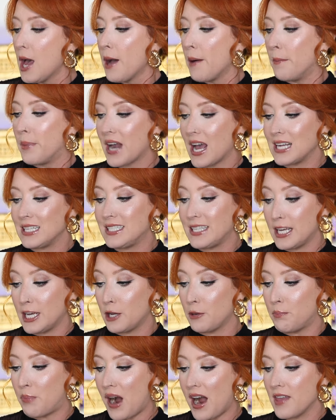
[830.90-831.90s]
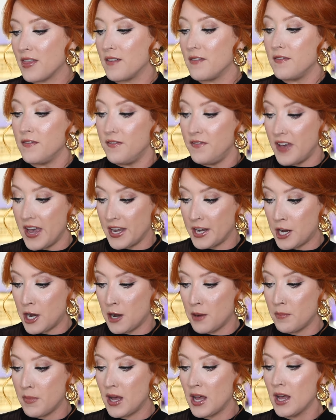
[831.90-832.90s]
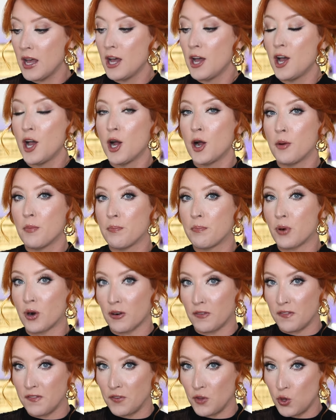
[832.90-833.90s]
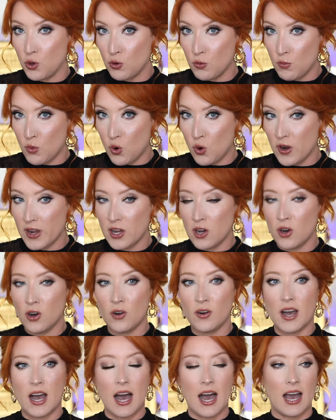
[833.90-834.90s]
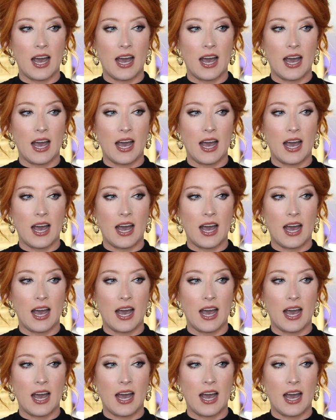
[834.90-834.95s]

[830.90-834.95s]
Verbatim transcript: But I did buy the Venom Perfume oil.